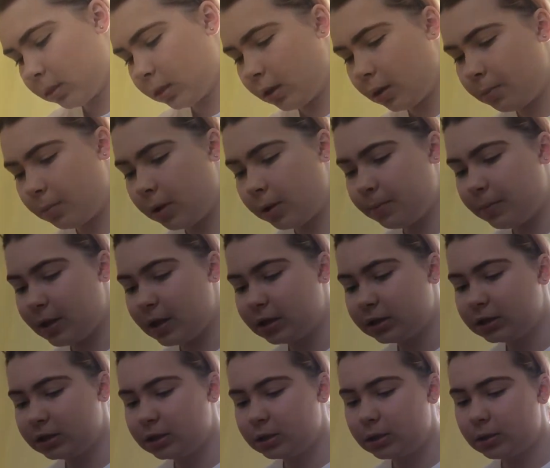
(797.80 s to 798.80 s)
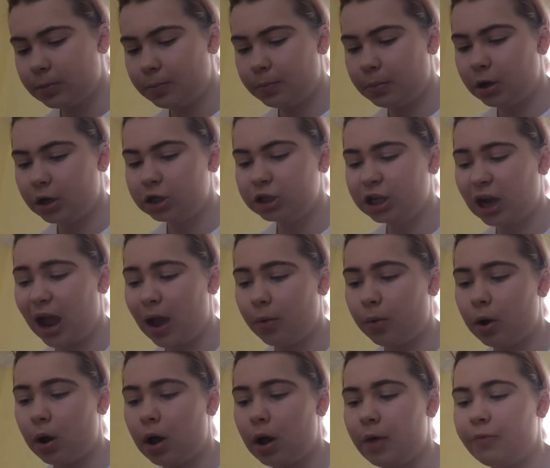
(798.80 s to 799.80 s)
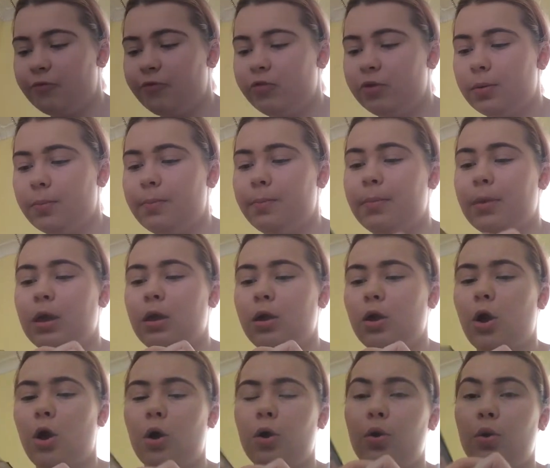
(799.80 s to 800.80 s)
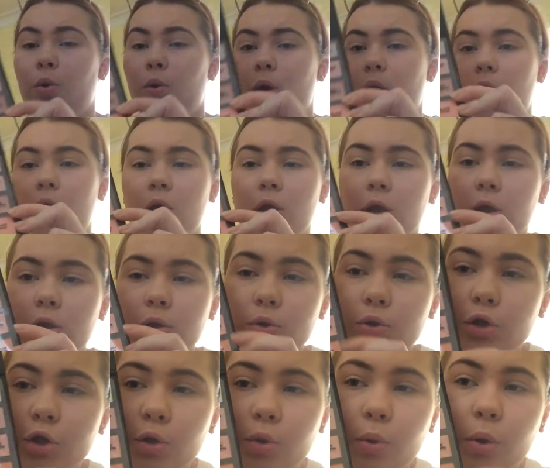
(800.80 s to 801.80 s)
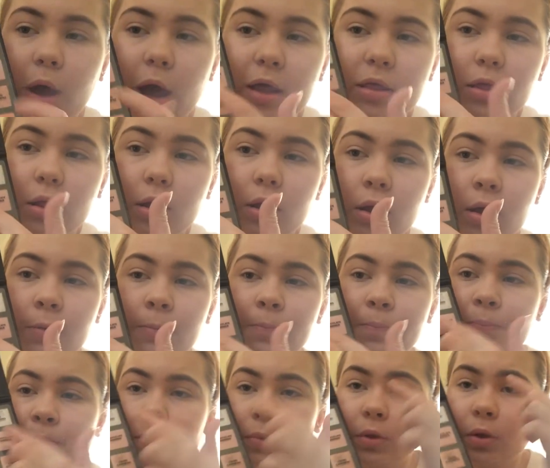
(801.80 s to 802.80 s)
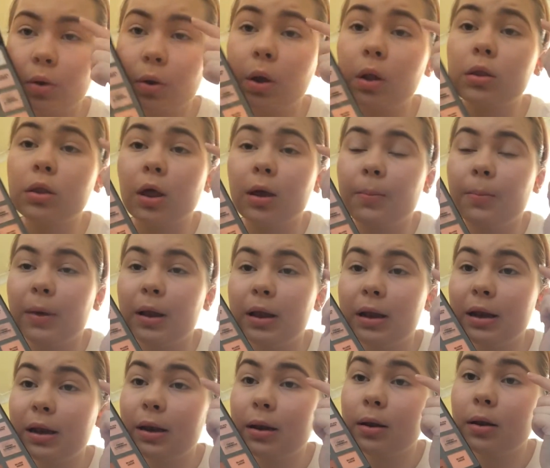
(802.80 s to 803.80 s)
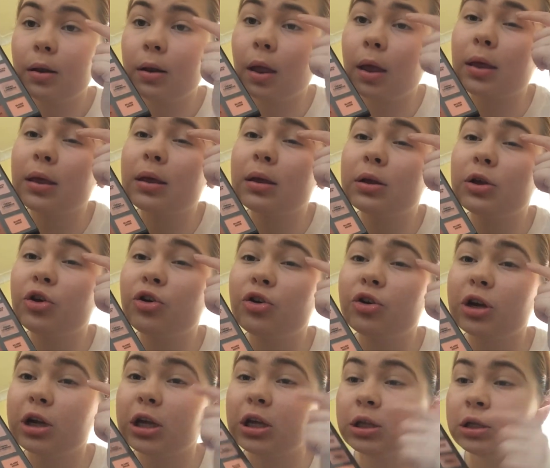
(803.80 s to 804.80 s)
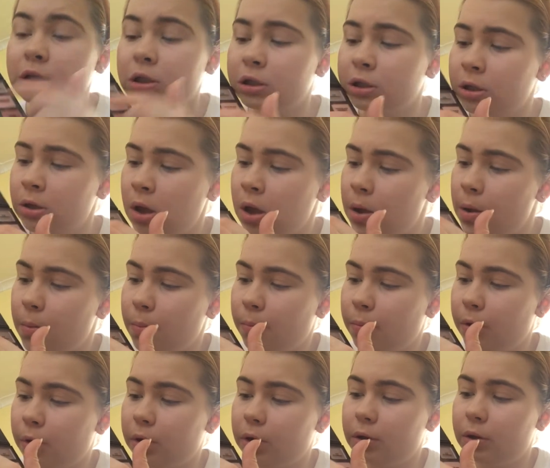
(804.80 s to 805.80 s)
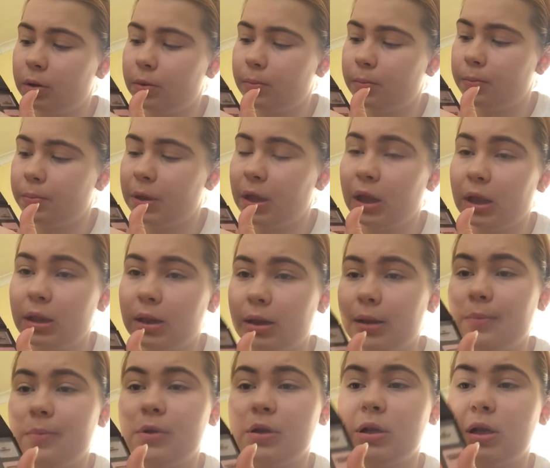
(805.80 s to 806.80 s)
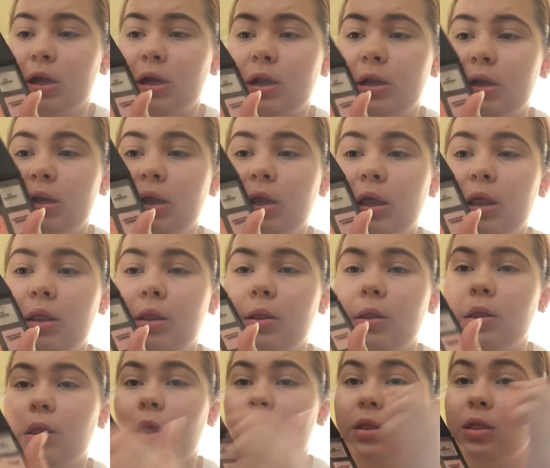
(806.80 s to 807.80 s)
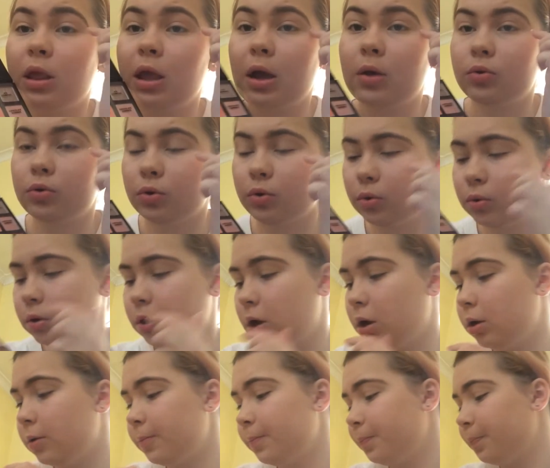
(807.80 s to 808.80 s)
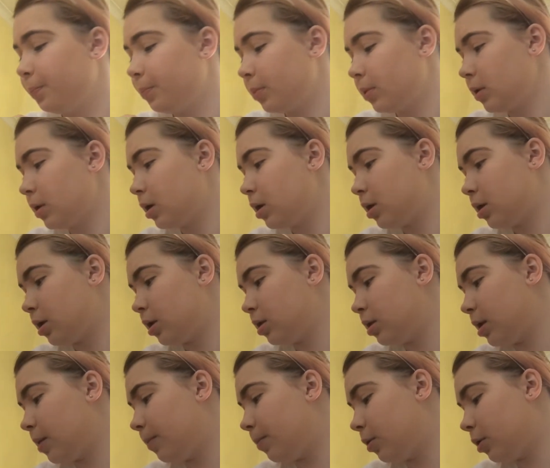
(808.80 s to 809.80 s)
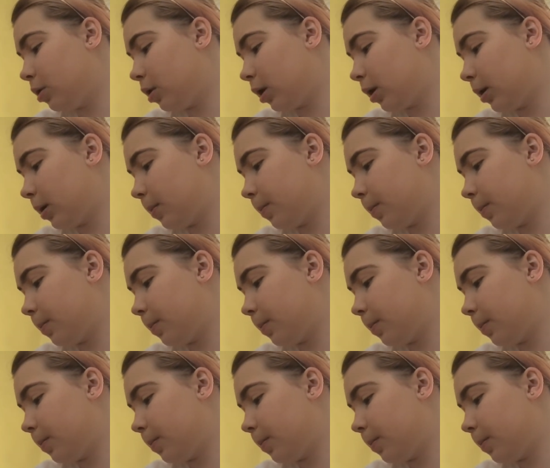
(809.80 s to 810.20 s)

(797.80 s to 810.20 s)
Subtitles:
I might mix Blush Hour and Flamingo together on like my like crease, put Pink Limited in like the outer corner, and then put like